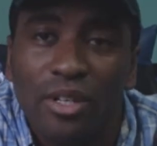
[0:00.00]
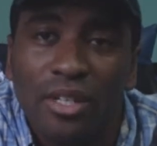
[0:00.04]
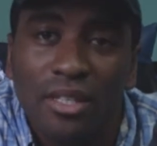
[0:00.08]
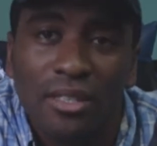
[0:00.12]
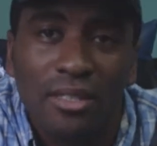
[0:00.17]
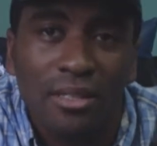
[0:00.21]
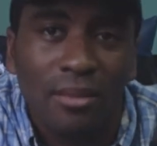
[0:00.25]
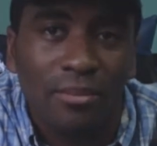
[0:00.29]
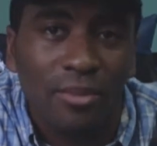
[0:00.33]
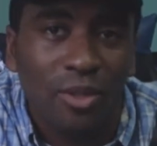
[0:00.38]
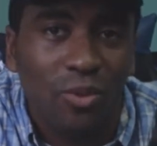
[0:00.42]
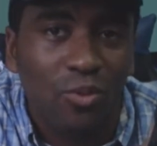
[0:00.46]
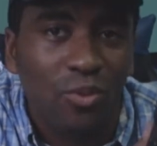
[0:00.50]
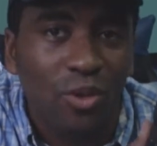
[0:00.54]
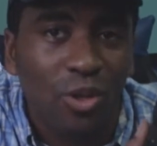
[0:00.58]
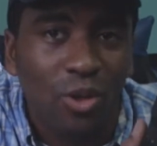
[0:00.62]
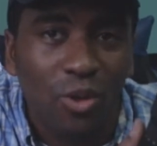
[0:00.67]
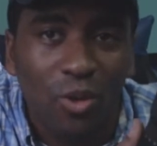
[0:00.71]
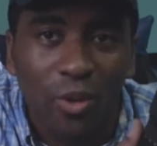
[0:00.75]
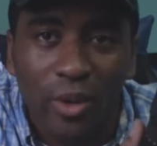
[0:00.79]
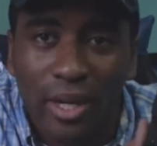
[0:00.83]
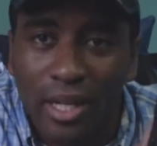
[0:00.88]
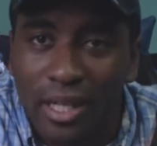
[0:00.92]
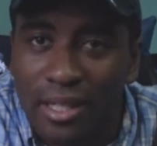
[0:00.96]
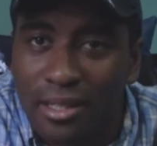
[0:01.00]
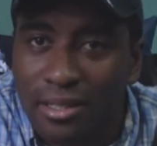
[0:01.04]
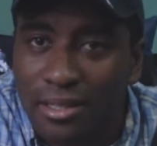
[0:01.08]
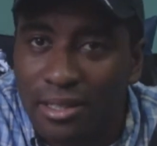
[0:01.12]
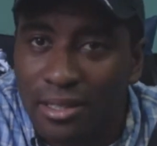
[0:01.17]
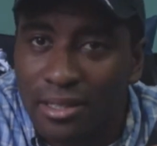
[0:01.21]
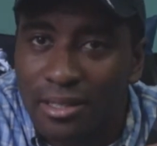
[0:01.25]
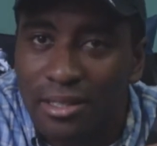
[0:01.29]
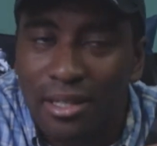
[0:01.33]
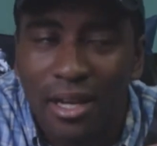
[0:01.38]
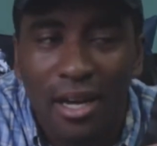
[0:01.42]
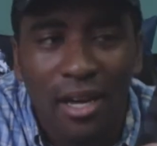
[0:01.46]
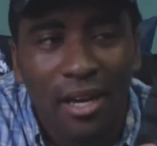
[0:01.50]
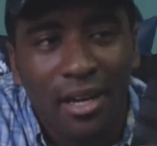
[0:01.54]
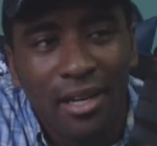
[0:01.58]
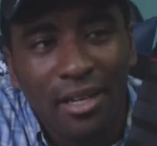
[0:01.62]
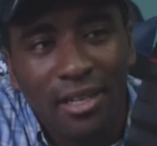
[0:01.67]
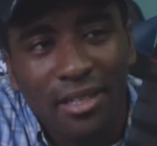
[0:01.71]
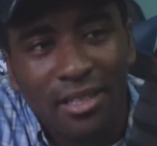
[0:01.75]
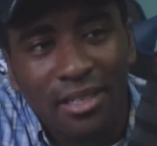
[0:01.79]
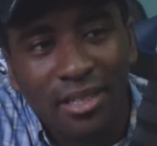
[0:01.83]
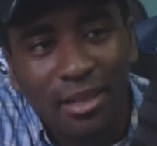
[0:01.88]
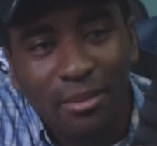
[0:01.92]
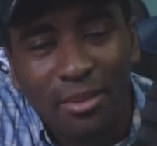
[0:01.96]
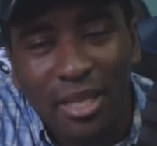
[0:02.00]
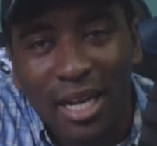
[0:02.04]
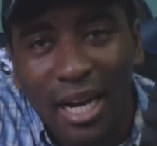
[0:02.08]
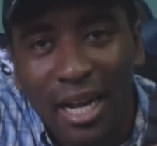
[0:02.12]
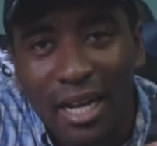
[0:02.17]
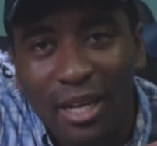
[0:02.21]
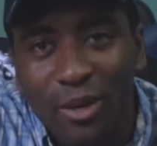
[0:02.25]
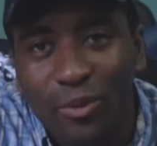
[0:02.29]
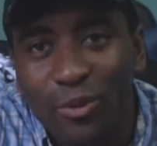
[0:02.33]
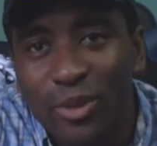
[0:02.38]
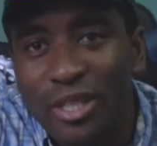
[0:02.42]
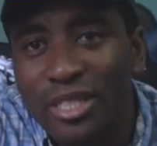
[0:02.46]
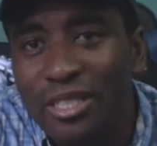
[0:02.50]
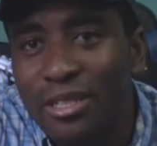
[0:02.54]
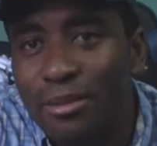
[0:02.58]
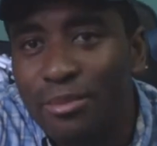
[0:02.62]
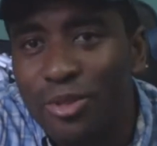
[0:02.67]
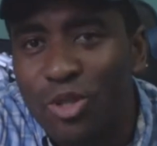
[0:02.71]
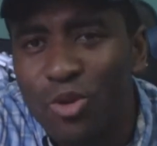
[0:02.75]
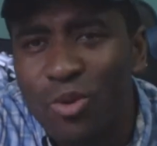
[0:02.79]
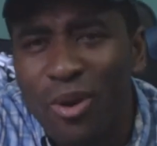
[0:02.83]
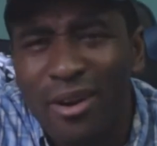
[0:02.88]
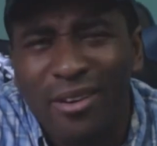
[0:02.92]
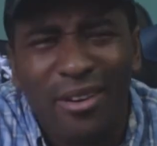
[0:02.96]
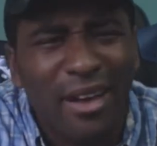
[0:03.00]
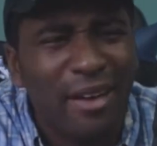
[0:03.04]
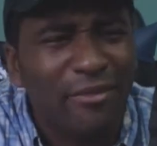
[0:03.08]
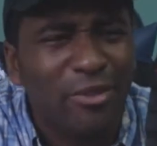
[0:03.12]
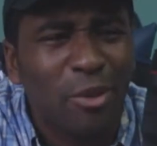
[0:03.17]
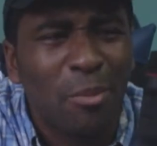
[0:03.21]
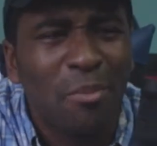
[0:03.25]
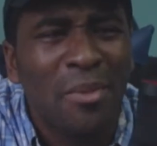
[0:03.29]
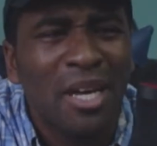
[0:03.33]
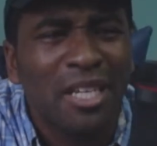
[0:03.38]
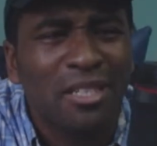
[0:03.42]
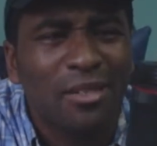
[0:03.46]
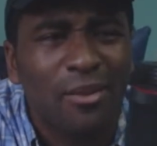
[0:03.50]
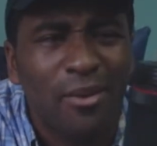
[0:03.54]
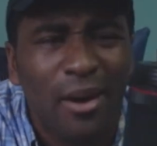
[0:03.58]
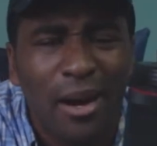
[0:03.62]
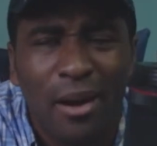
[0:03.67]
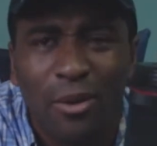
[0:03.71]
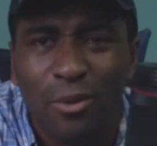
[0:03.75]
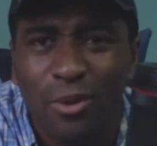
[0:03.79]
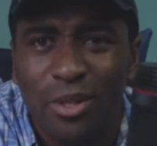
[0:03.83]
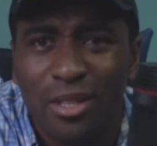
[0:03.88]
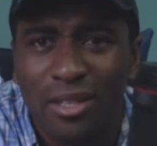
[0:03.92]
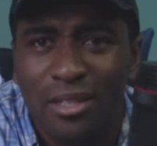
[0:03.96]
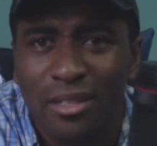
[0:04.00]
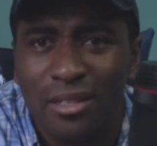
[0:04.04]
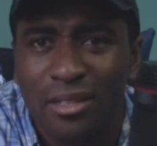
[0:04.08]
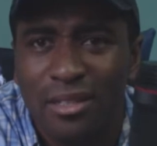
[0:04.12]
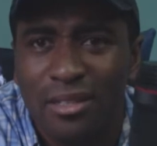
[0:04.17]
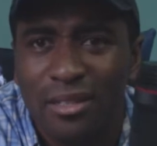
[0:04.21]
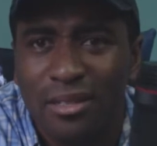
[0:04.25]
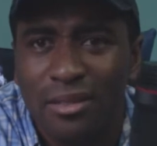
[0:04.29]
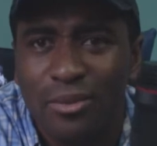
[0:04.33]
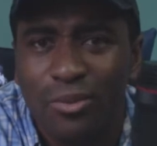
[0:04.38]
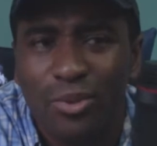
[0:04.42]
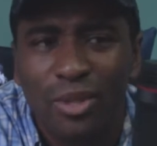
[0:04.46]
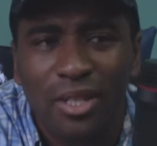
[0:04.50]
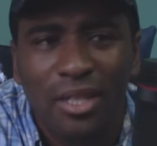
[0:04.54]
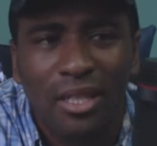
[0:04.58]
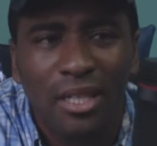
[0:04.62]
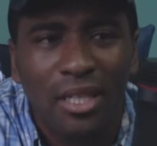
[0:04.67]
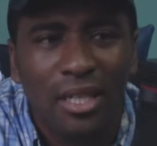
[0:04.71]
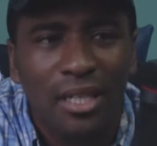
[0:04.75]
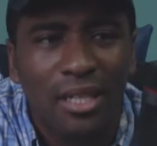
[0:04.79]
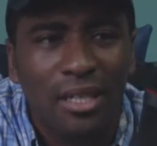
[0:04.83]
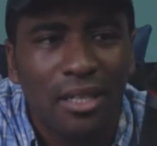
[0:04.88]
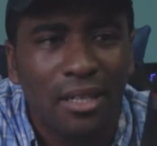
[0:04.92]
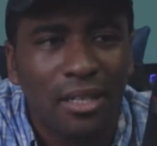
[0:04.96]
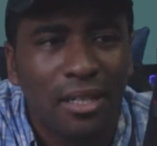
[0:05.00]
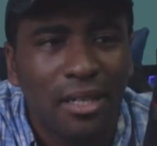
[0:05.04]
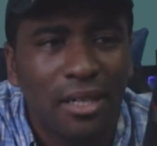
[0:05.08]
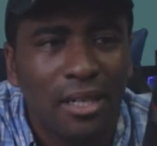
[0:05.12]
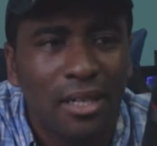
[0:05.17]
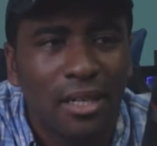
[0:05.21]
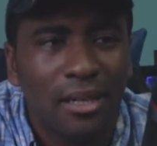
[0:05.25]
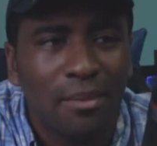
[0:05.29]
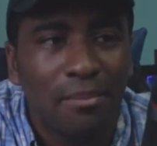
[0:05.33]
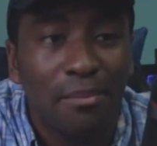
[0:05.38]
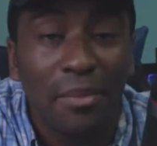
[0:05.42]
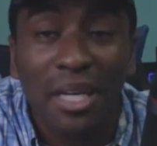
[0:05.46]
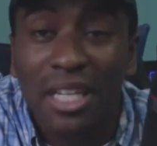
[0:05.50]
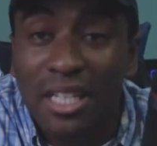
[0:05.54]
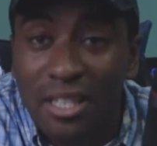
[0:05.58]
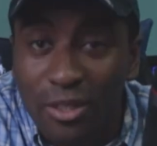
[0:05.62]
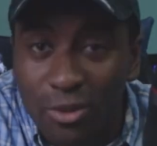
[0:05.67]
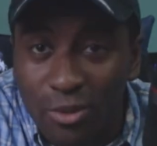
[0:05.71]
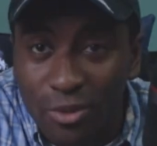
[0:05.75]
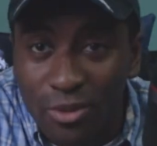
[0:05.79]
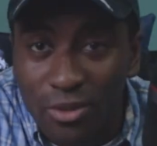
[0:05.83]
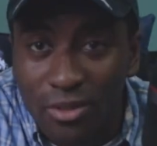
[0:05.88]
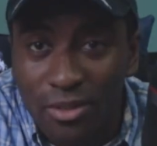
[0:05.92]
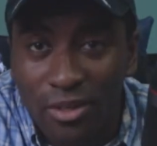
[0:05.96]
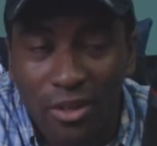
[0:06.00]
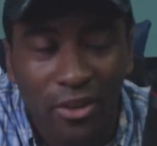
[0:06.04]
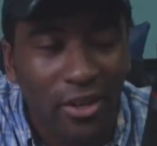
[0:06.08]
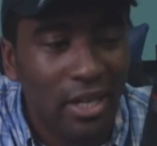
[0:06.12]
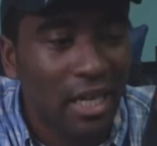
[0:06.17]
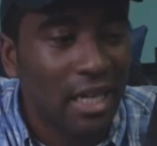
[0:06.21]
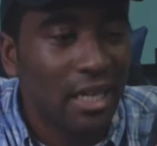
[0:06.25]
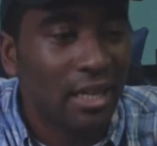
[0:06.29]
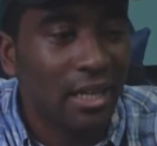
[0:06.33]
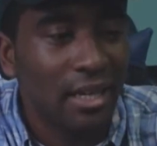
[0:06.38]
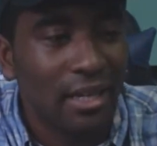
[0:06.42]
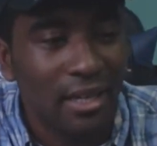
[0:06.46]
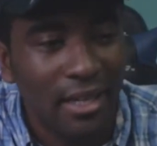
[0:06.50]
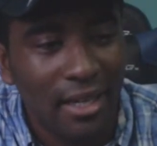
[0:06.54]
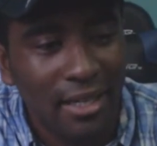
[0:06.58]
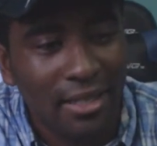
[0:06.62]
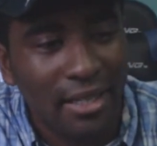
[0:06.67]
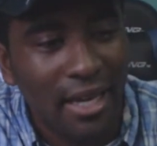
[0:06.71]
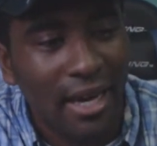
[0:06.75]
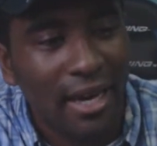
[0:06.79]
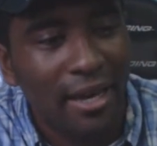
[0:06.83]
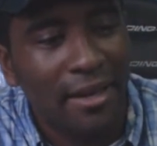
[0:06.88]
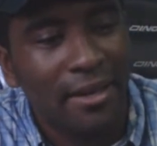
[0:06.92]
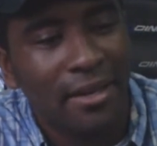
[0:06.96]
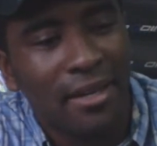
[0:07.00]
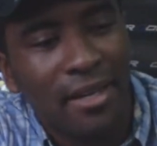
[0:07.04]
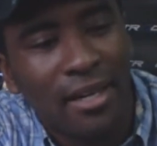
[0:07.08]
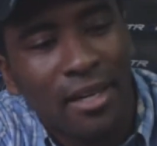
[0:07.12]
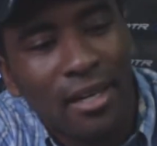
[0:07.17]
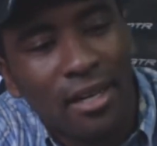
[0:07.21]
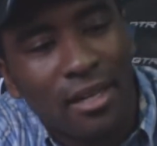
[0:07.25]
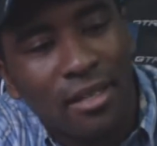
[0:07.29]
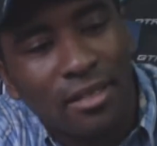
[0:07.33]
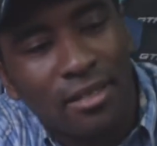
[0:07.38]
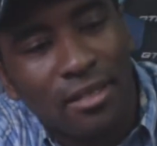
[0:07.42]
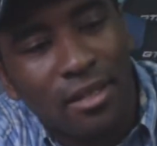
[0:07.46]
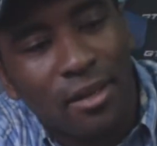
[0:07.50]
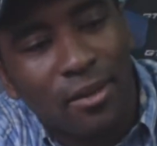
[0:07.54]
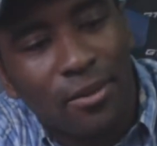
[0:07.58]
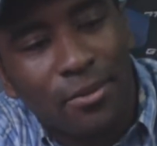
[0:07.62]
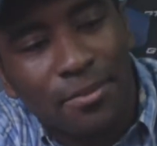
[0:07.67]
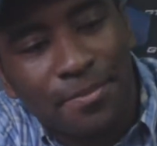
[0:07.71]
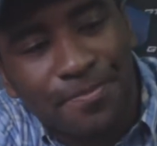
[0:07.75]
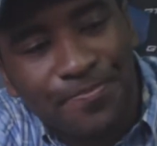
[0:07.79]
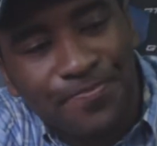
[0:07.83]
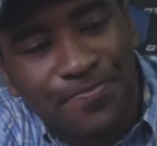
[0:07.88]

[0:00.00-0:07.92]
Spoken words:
It's something real quick, just something I can reach up to. I don't have to mess around with the menus or anything like that. So